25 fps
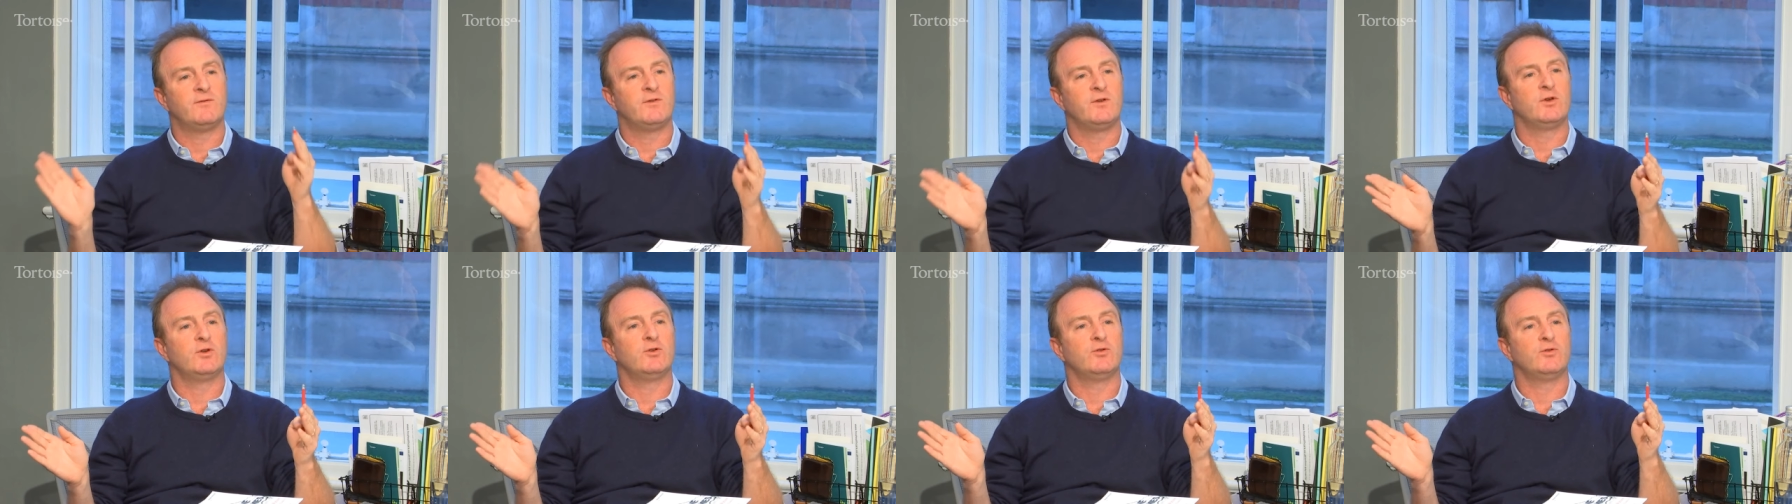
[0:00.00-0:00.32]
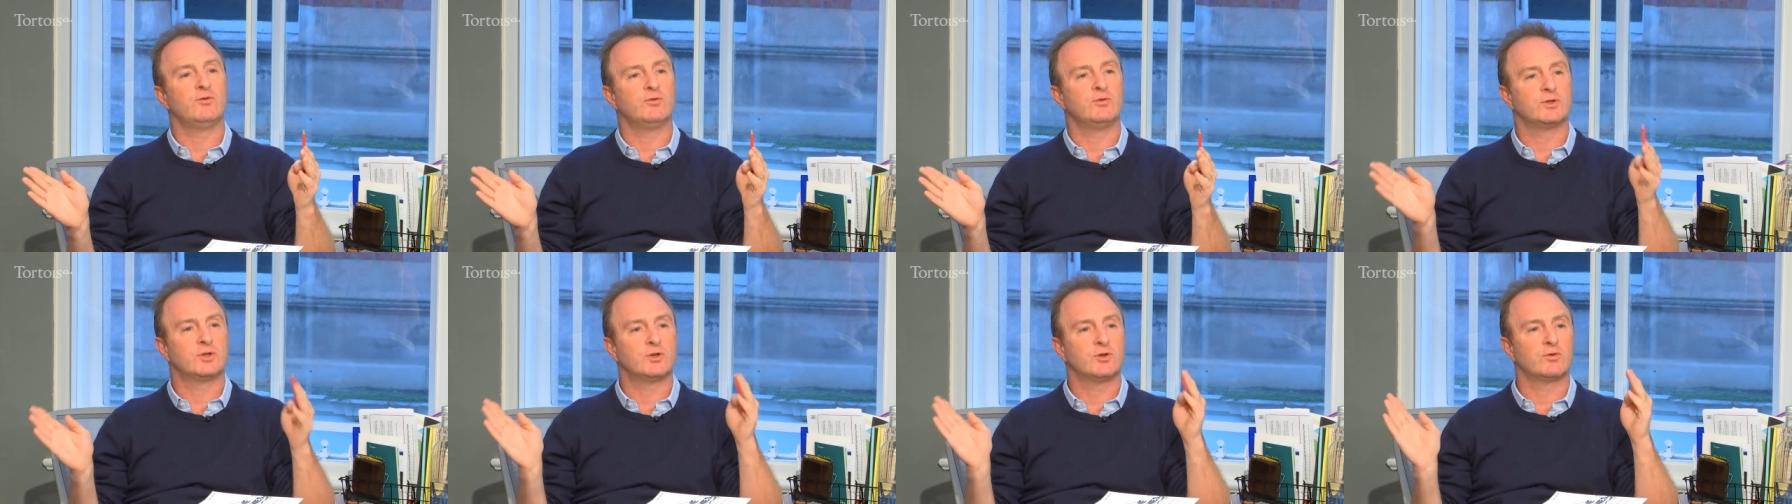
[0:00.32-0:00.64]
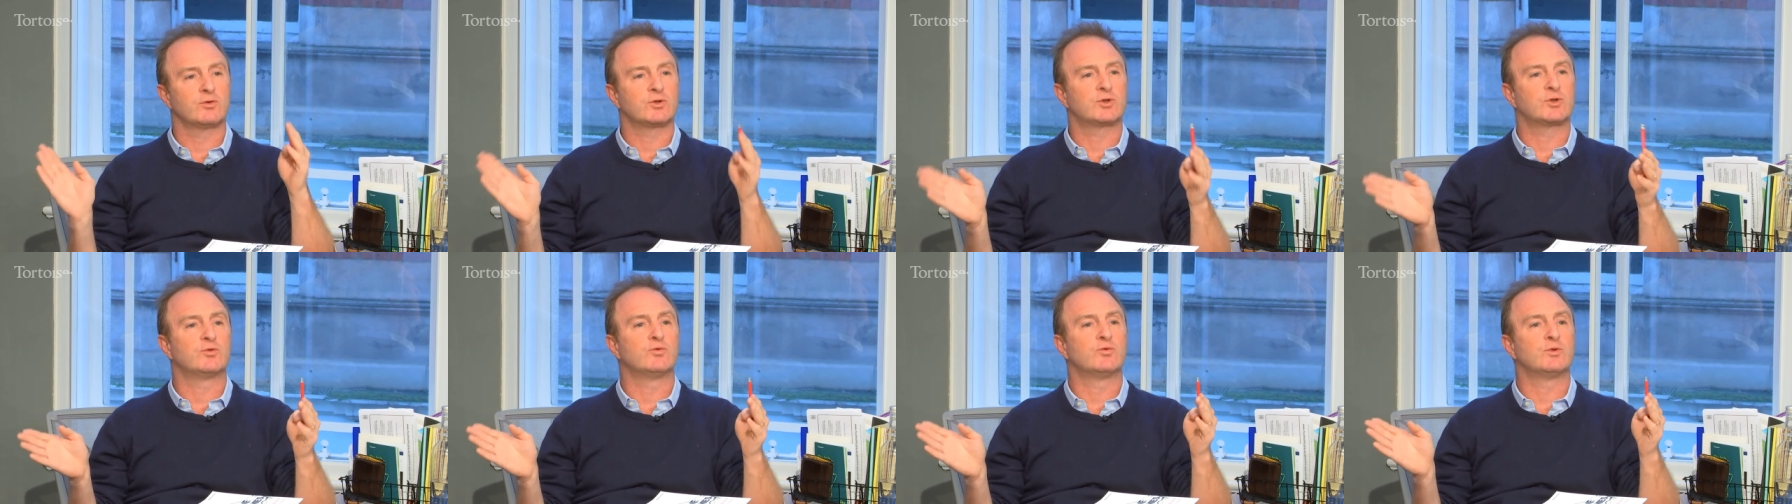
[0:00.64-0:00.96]
views,
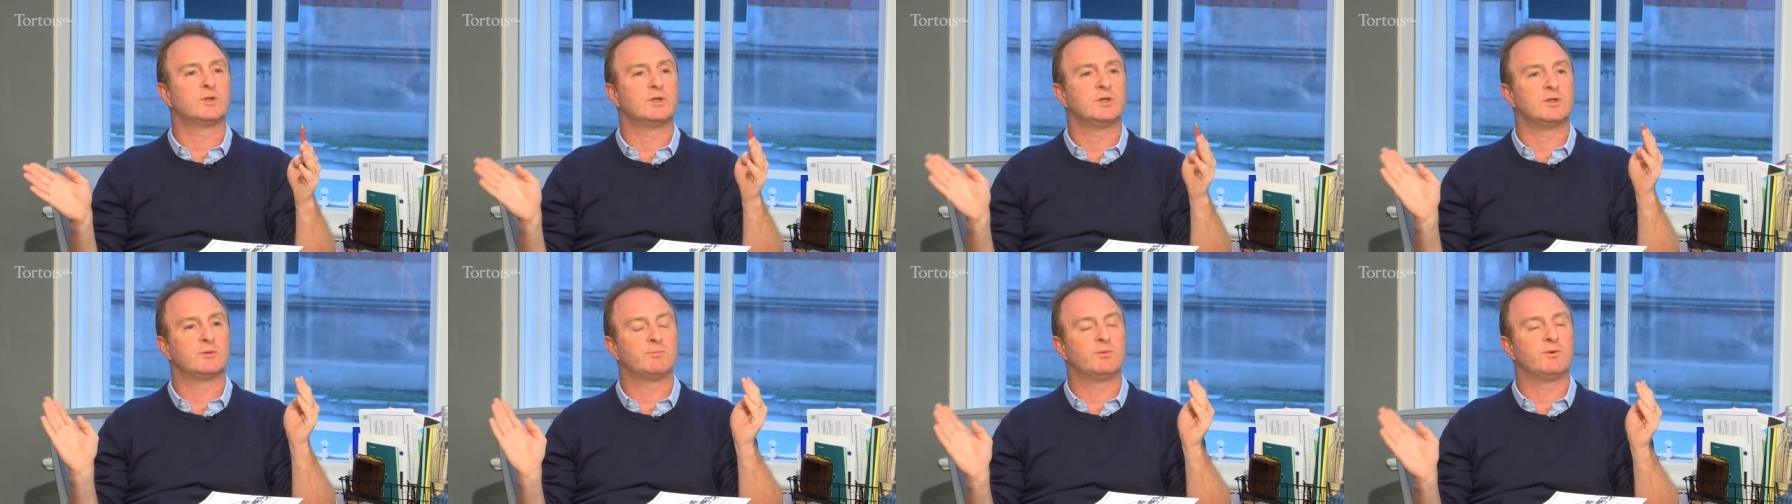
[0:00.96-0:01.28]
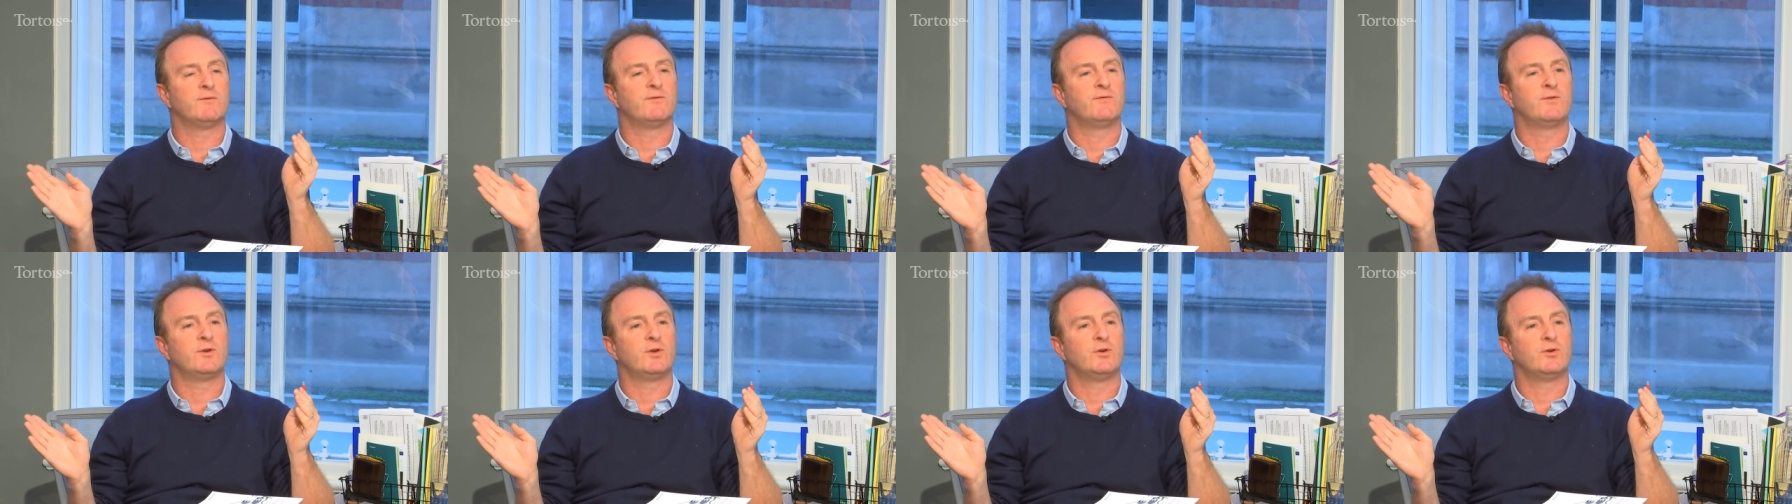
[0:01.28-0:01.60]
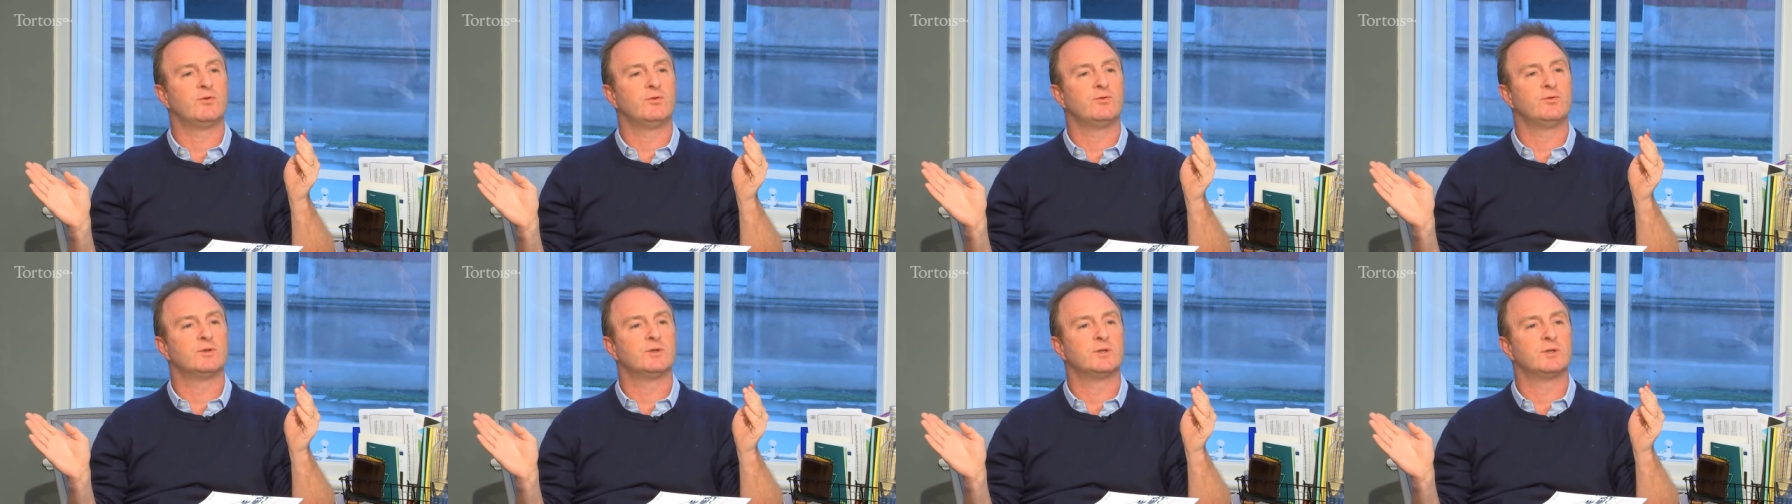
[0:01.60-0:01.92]
not sources, but
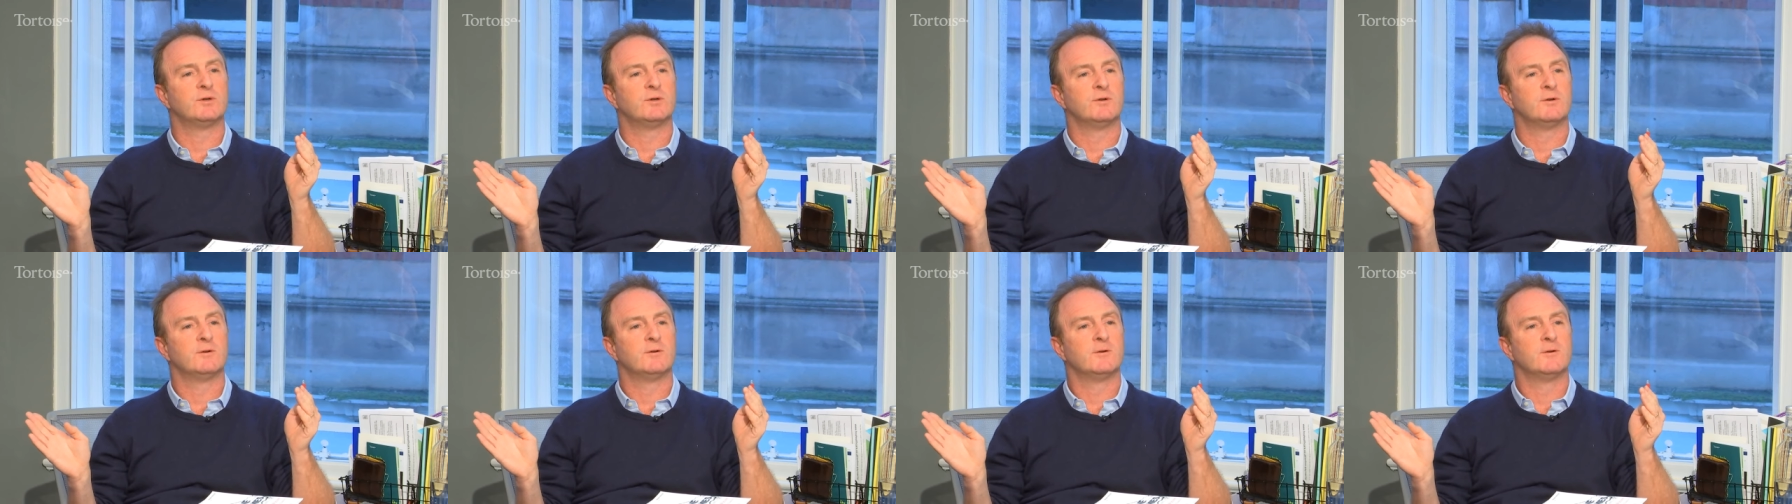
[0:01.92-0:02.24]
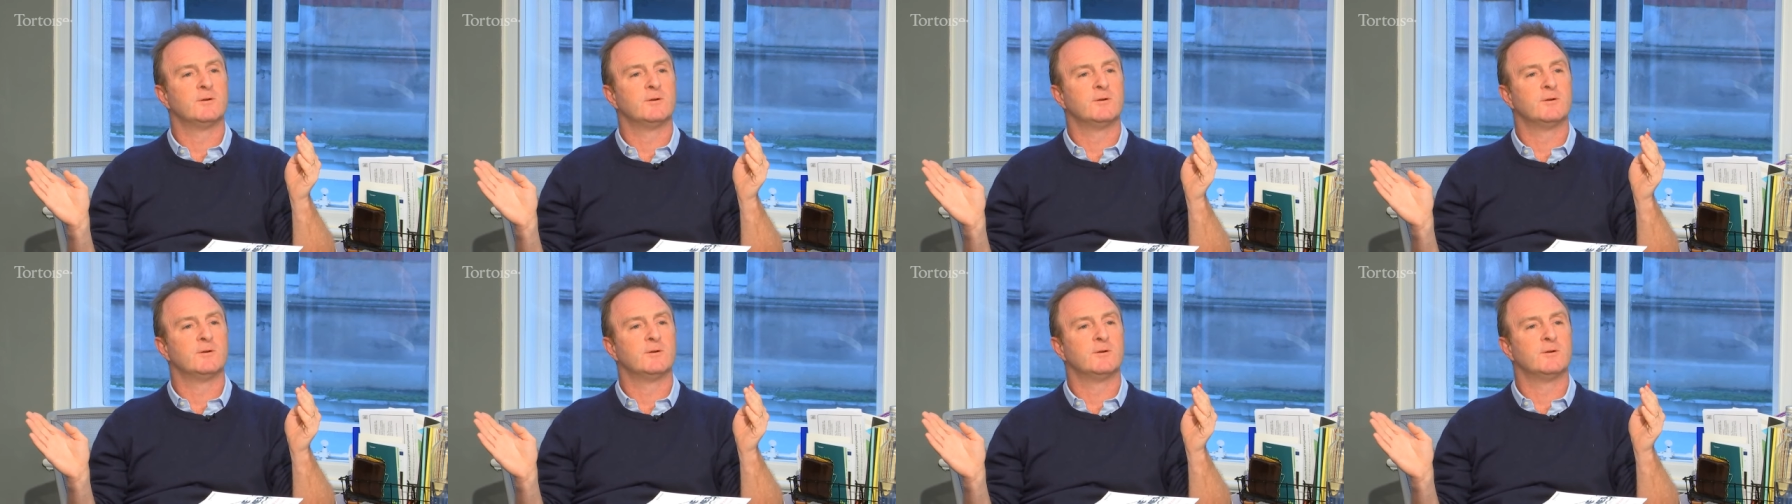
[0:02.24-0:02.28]
views?